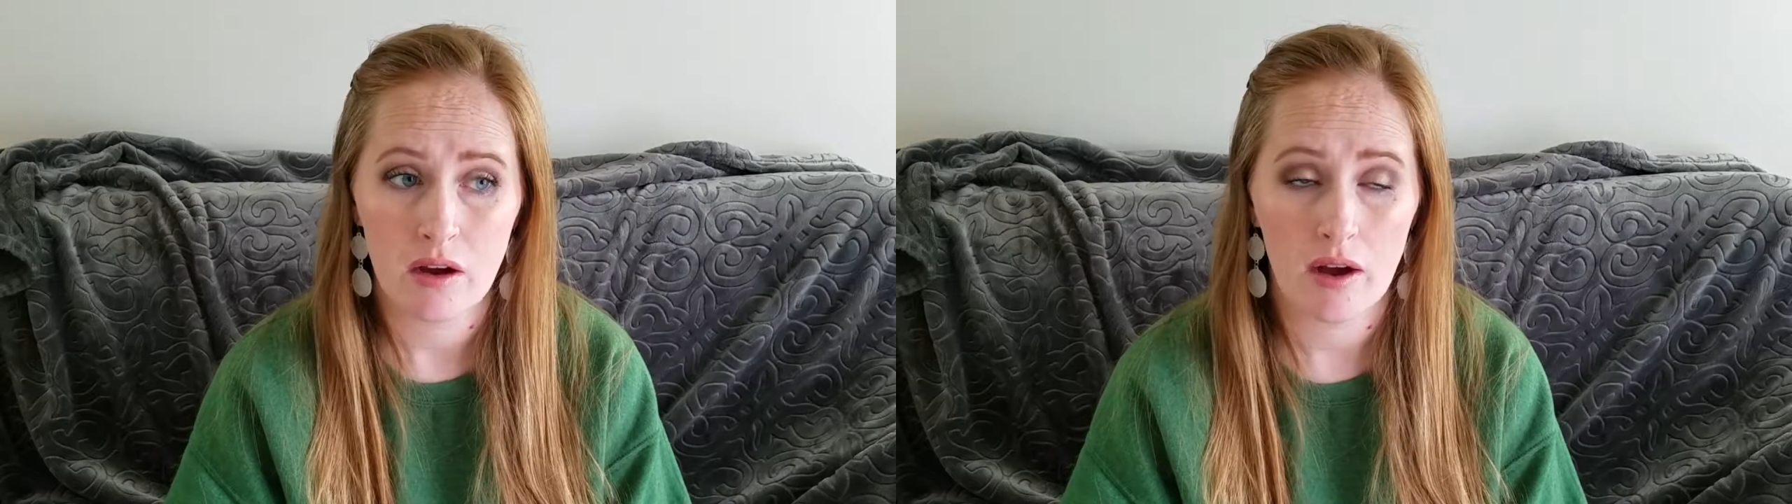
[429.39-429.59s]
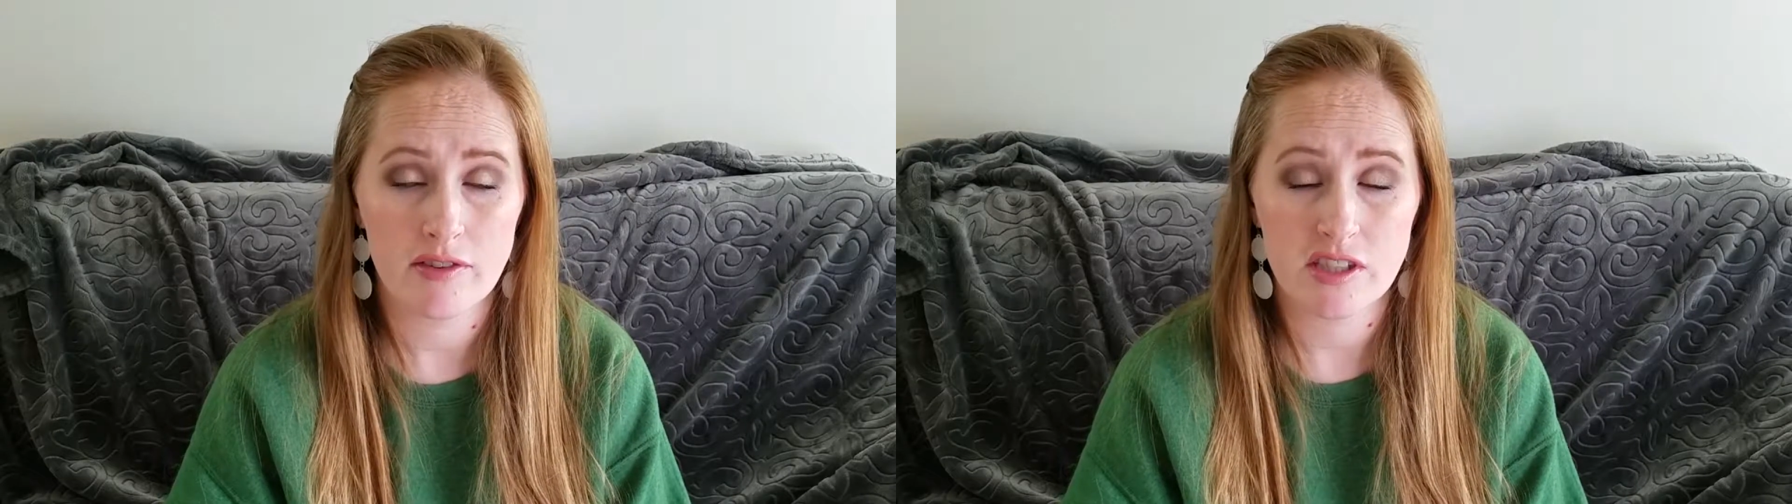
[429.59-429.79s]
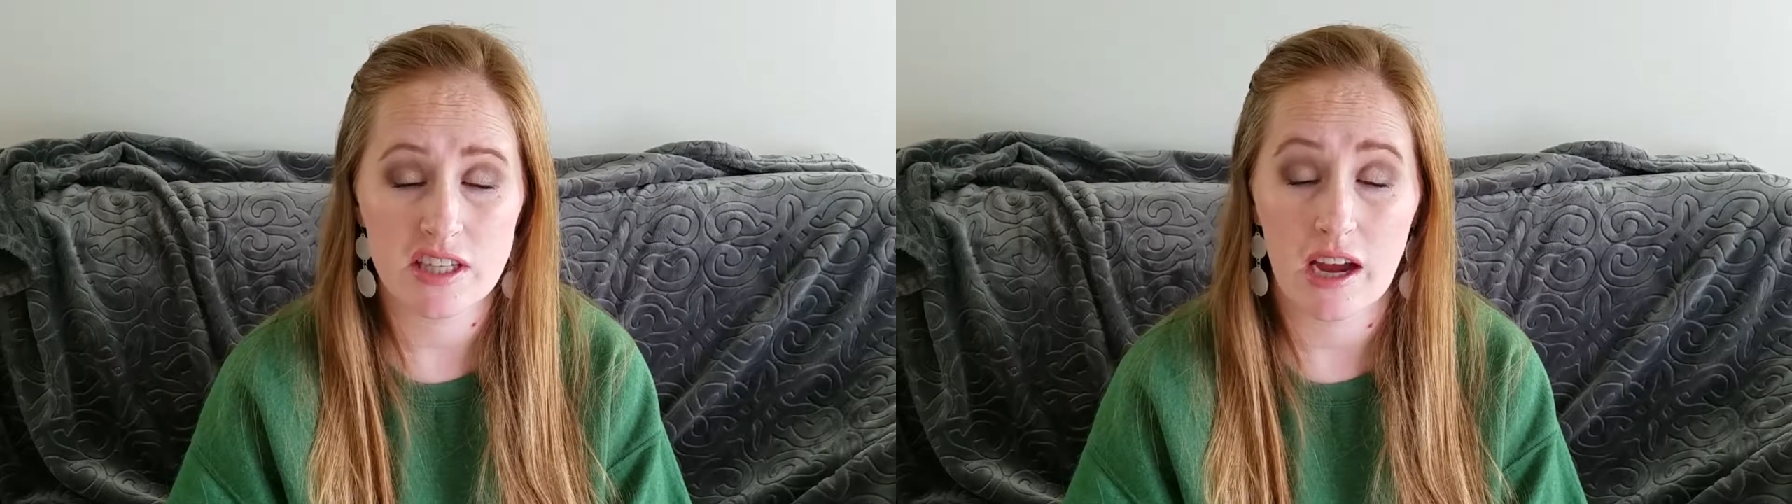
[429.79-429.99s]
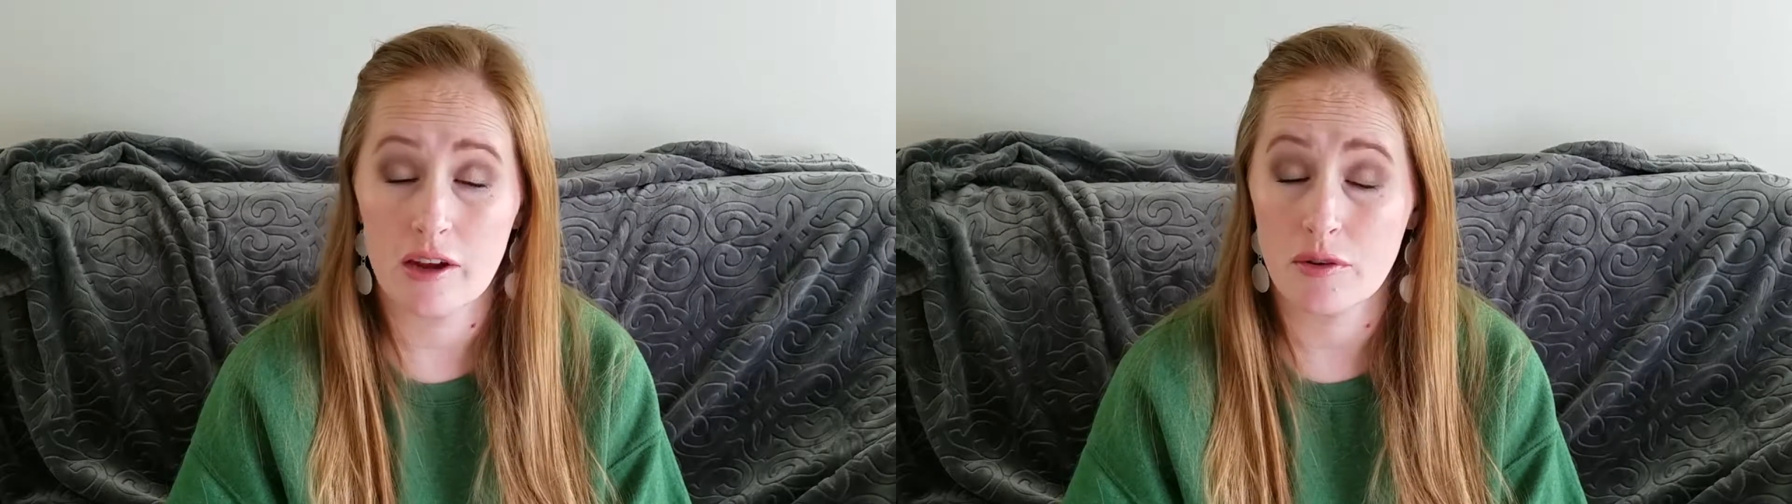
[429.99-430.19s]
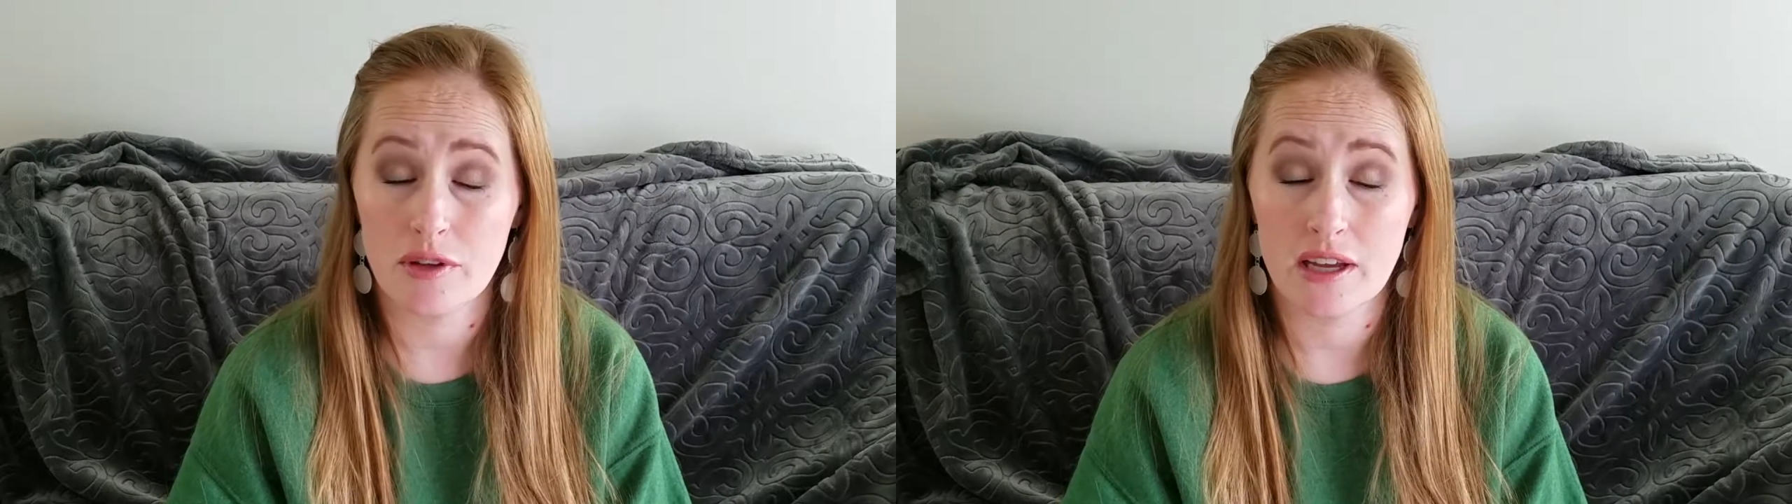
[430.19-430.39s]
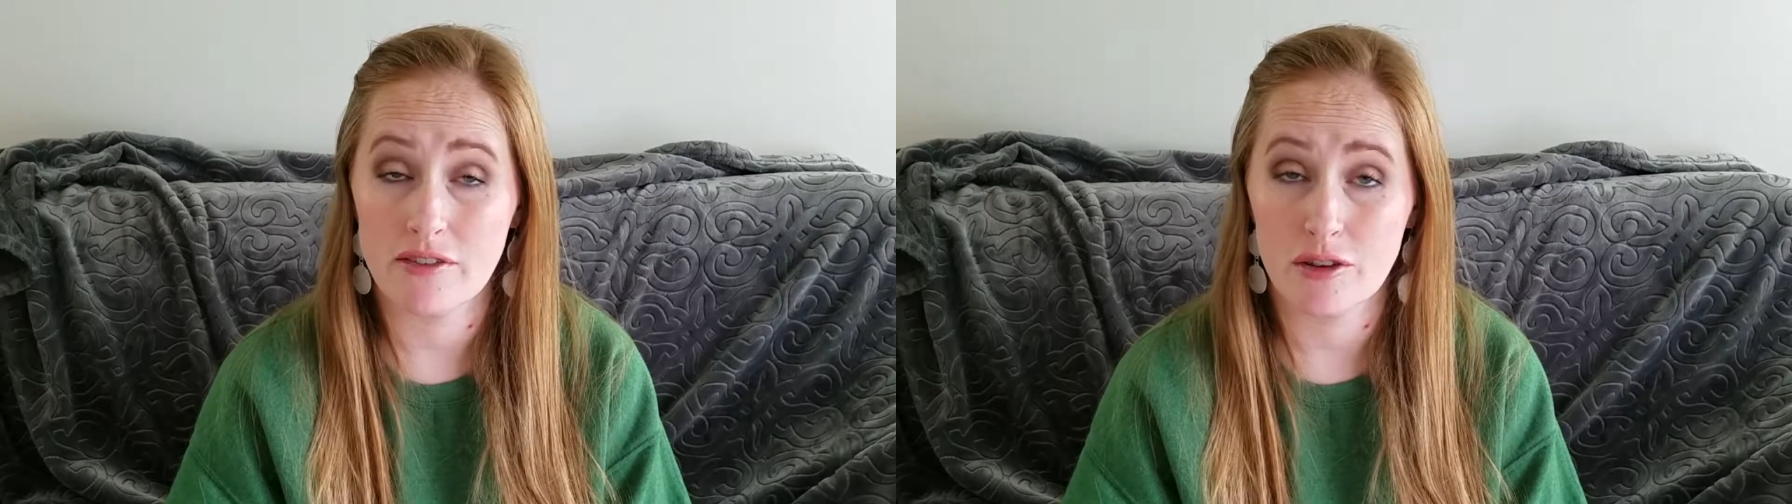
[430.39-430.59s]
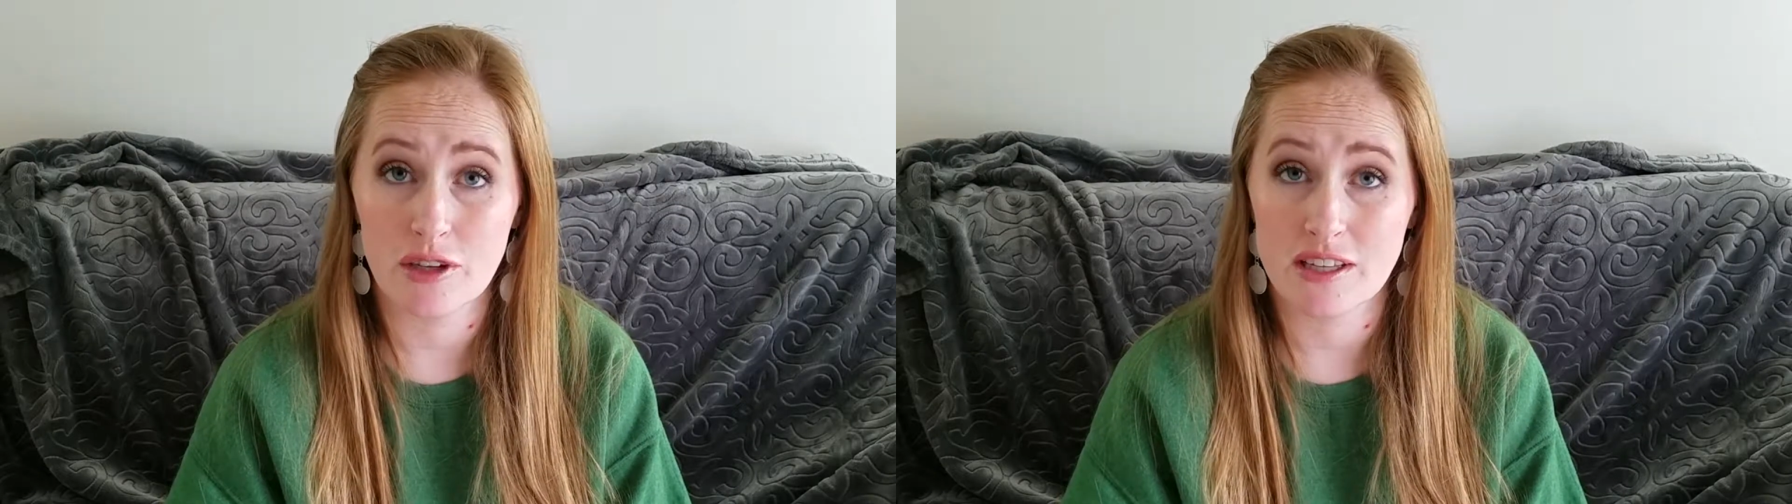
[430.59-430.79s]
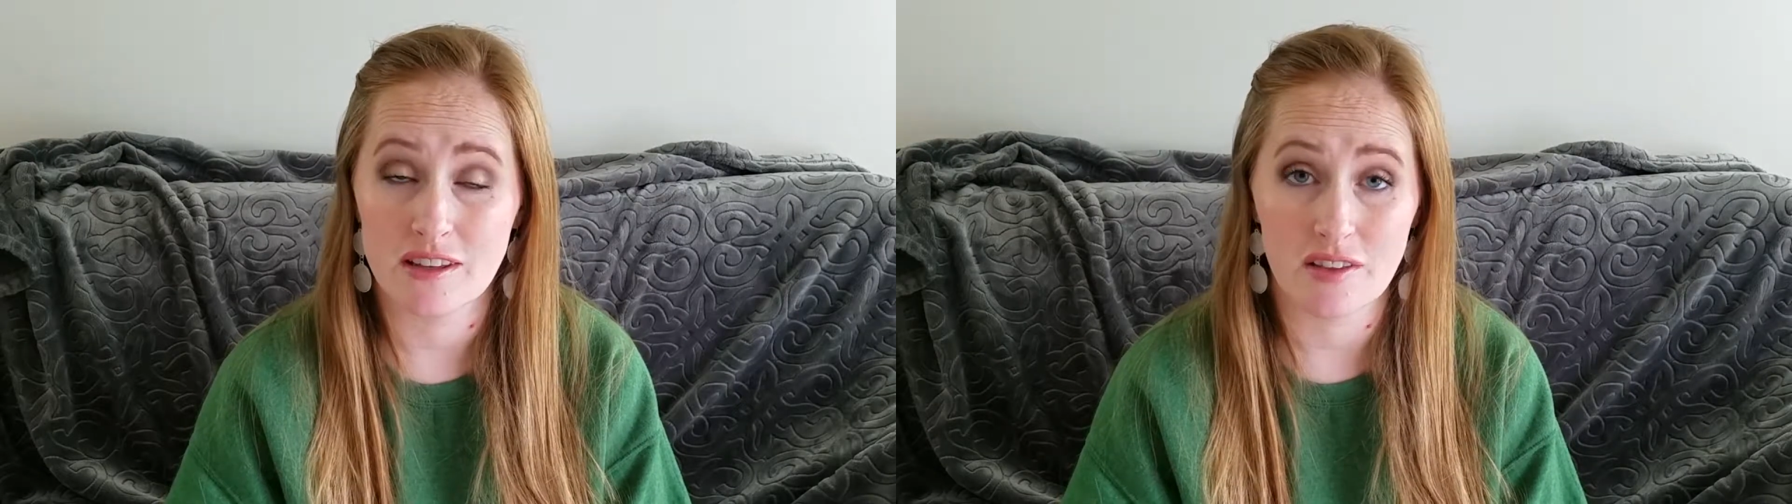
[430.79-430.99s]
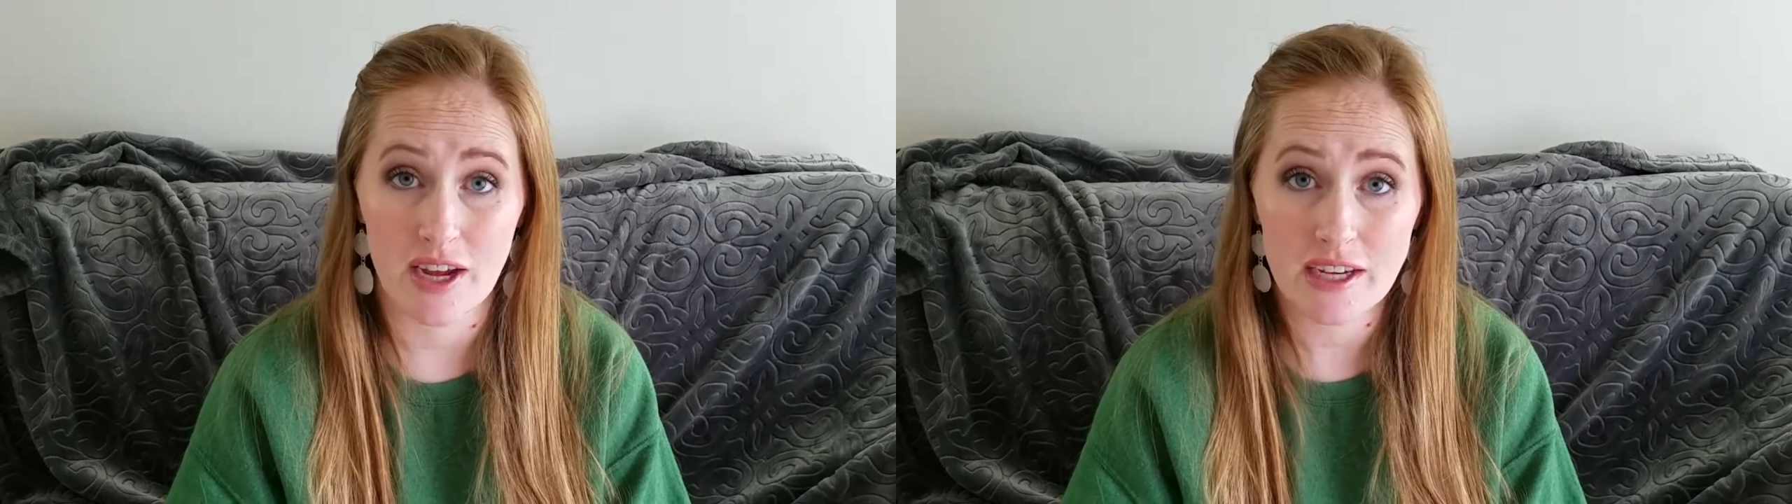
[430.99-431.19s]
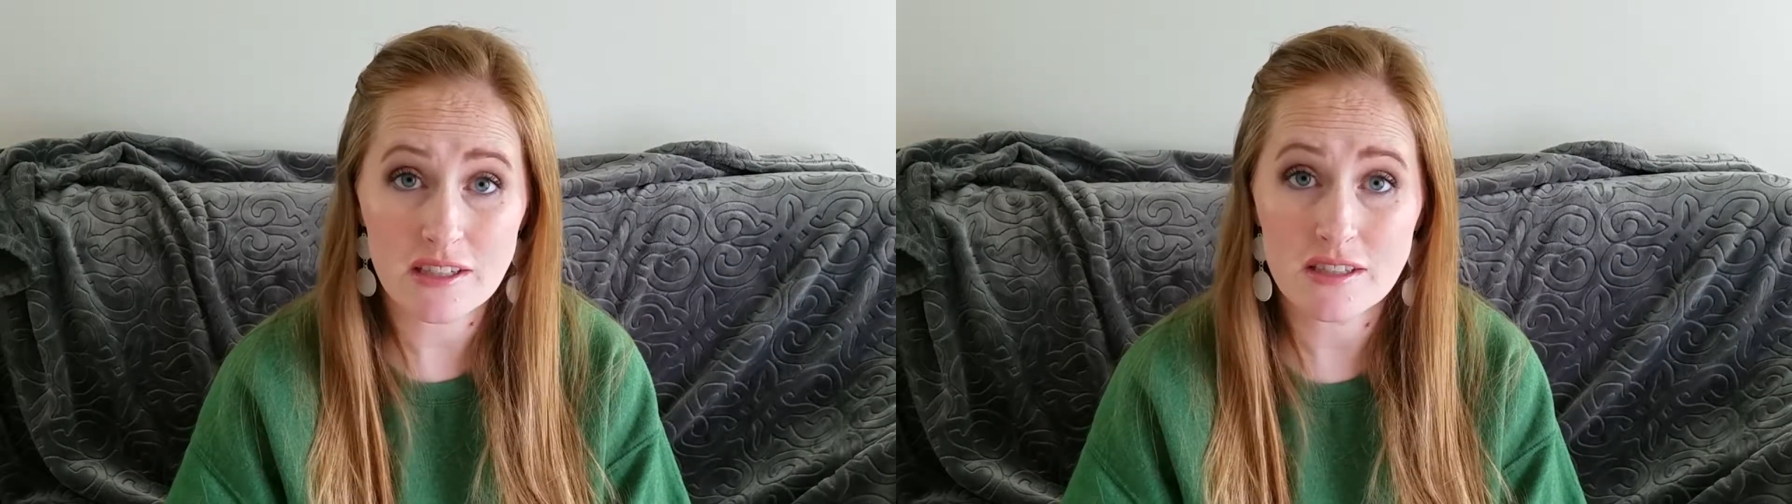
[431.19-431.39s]
Obviously, I only ever look at the
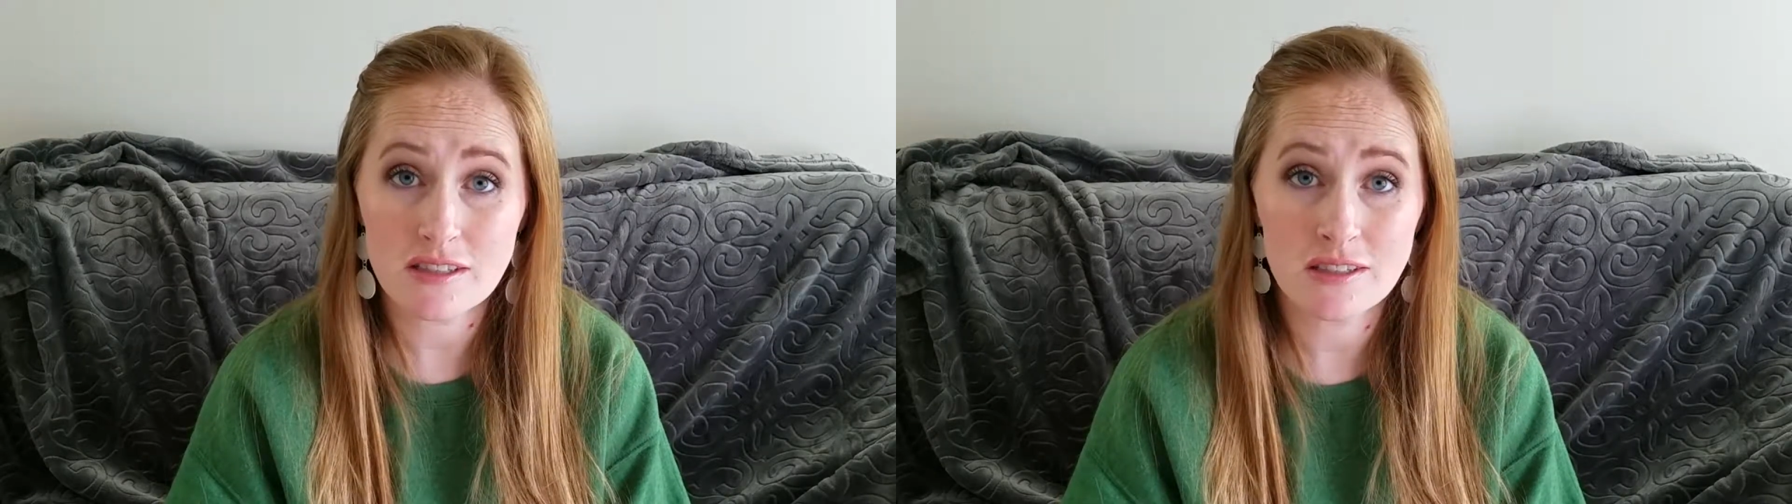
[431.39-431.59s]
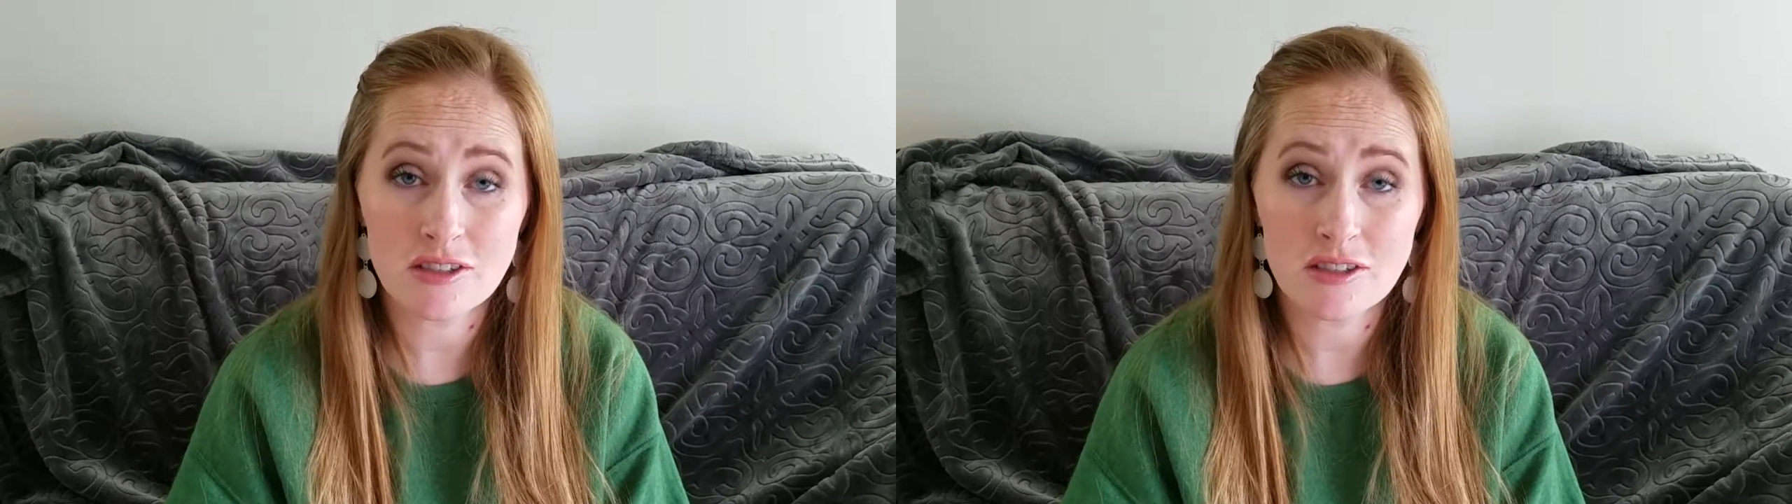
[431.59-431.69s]
lightest